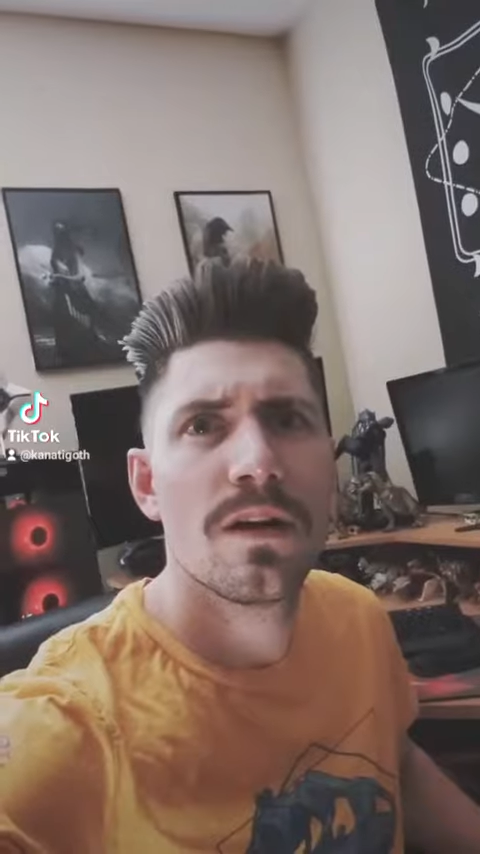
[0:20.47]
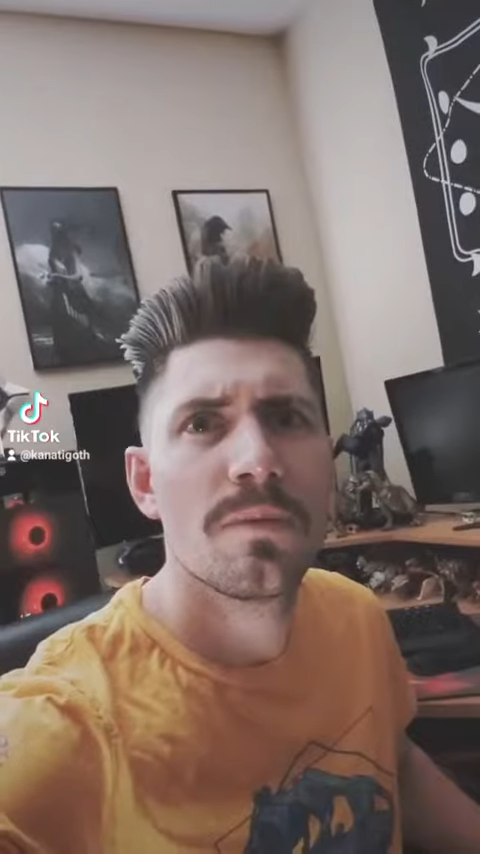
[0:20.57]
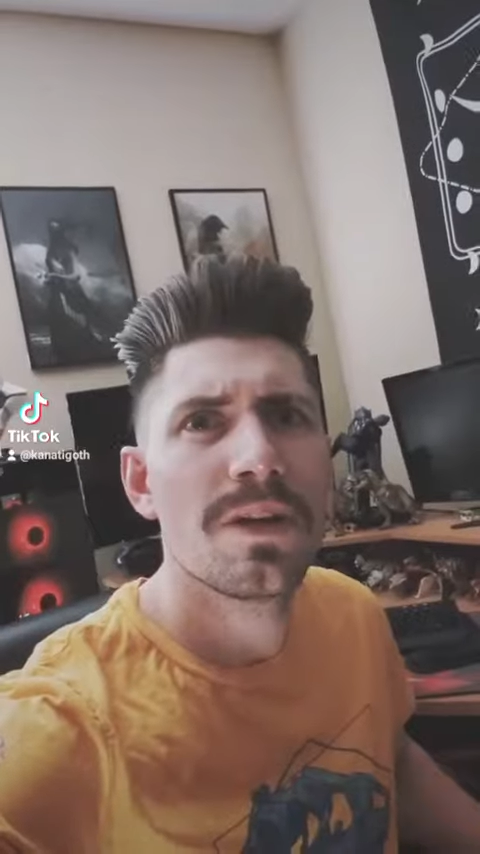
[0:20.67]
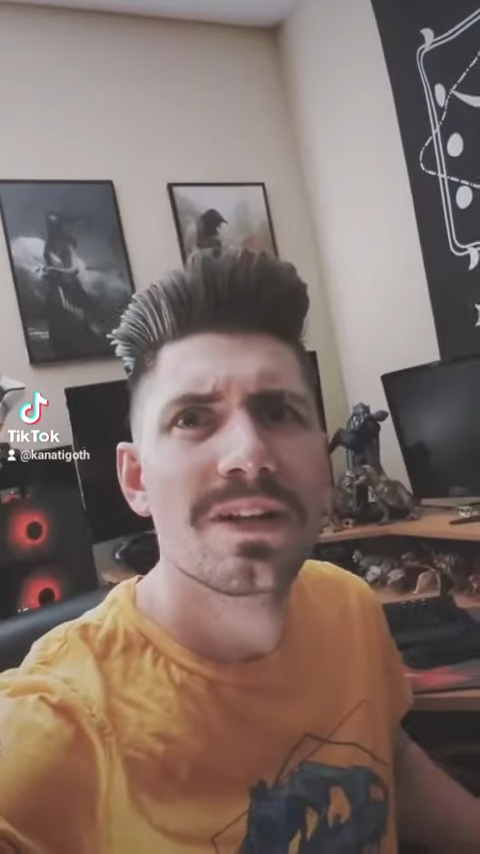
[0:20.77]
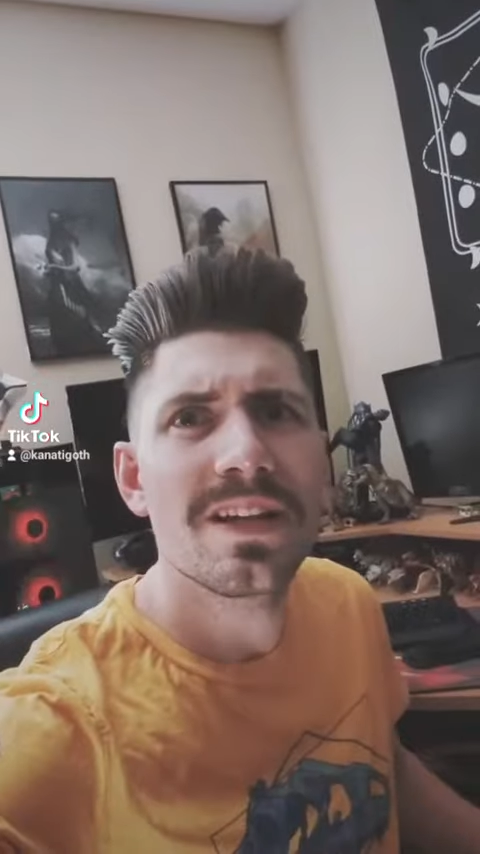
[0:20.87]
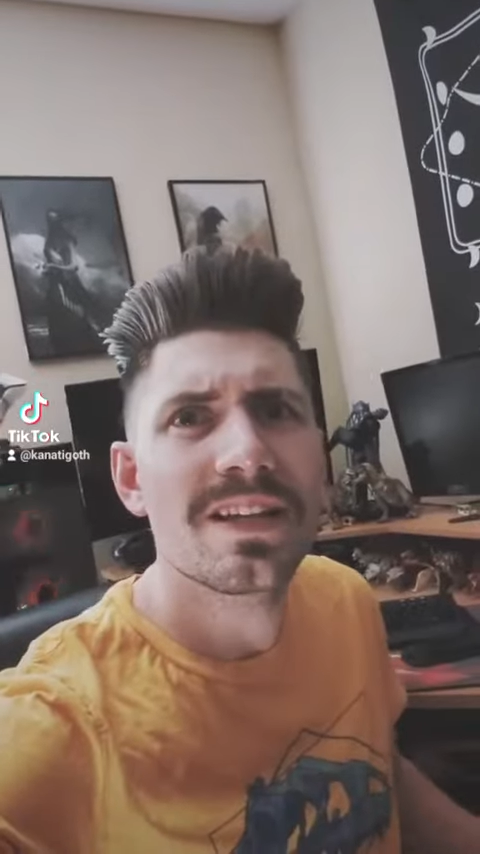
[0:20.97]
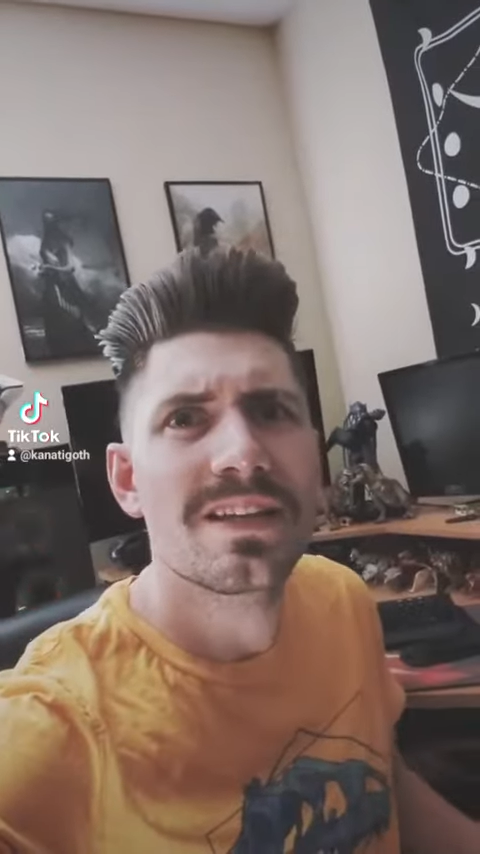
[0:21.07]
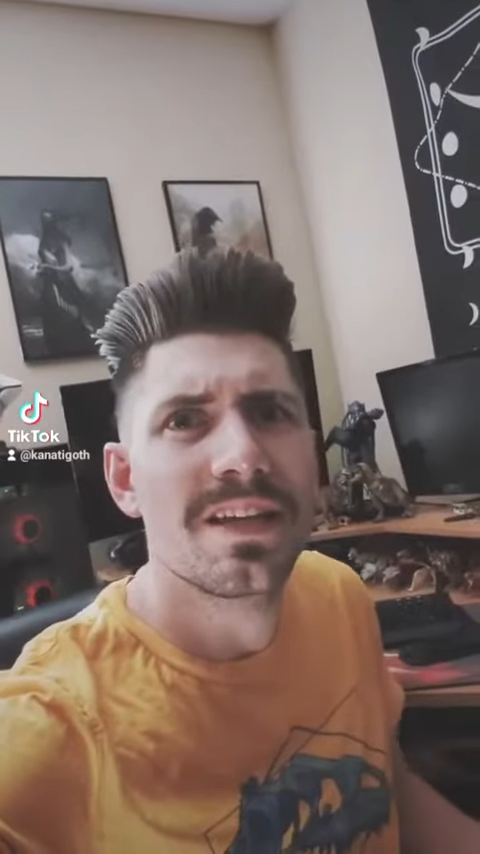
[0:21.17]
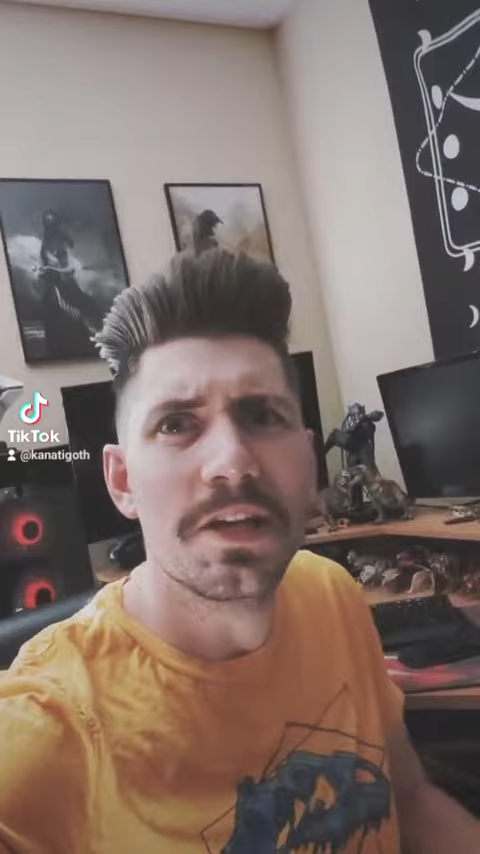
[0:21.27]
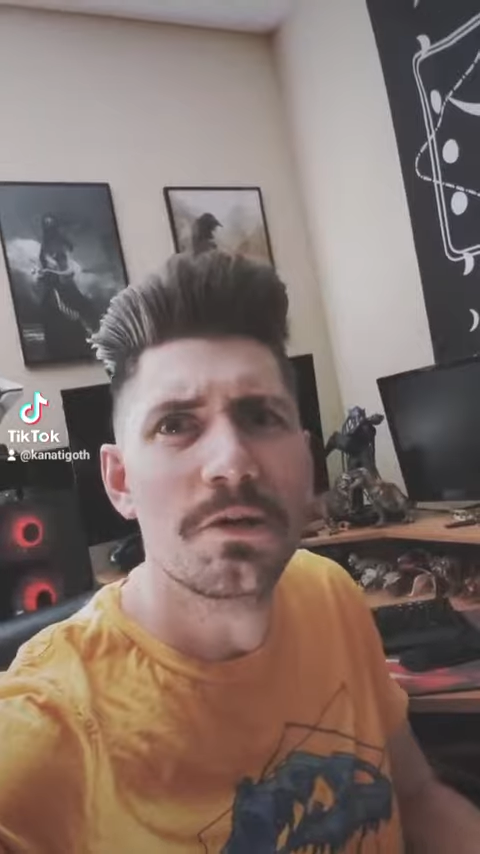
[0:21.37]
I'm not gonna
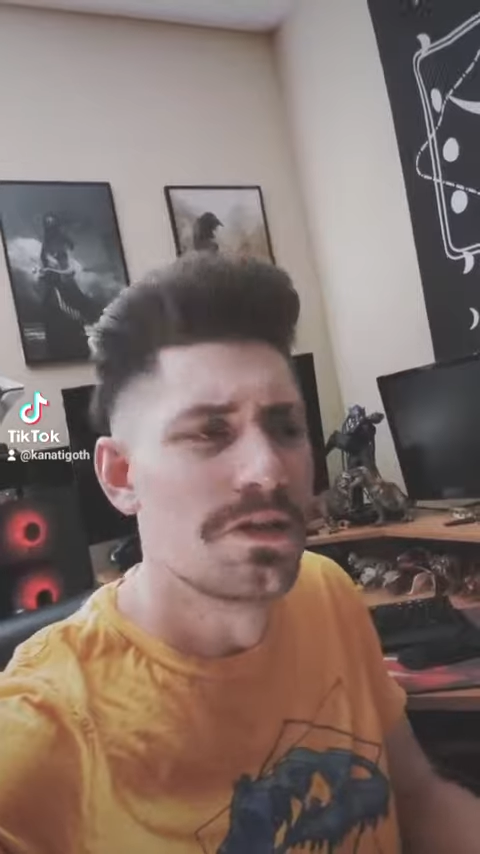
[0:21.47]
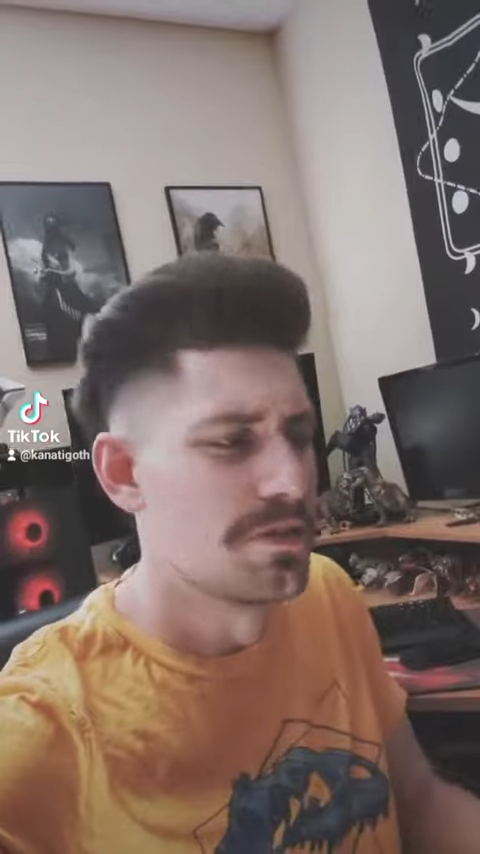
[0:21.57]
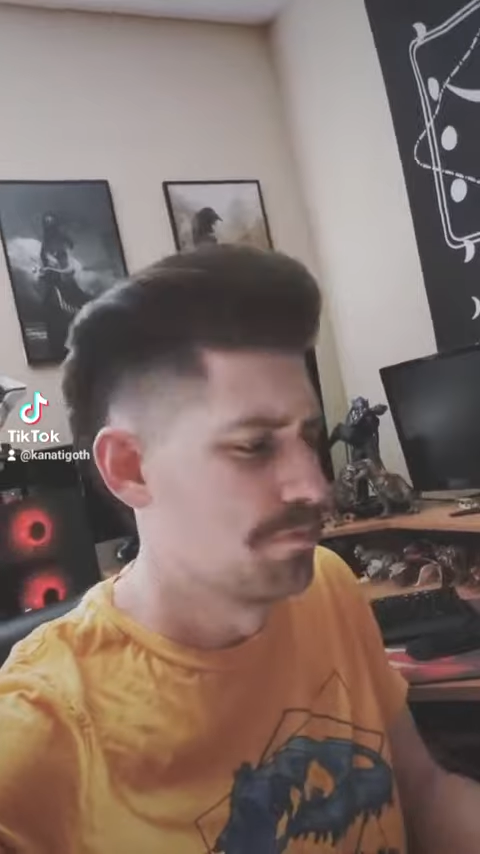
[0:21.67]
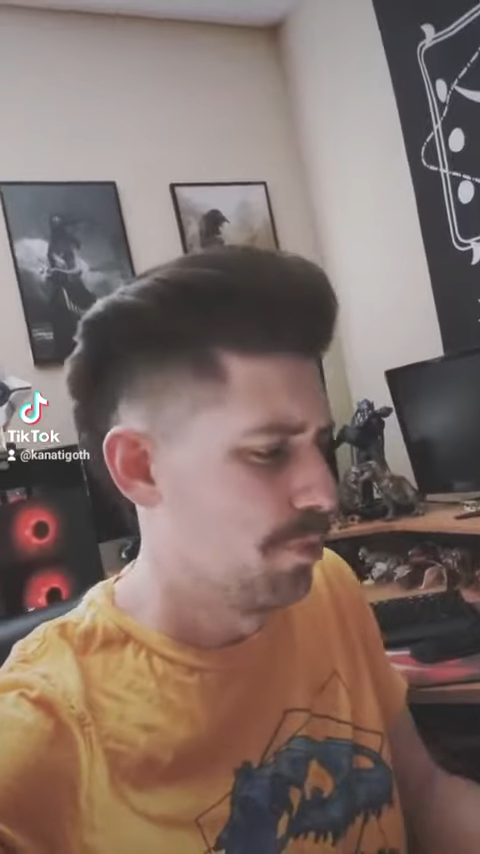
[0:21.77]
kill this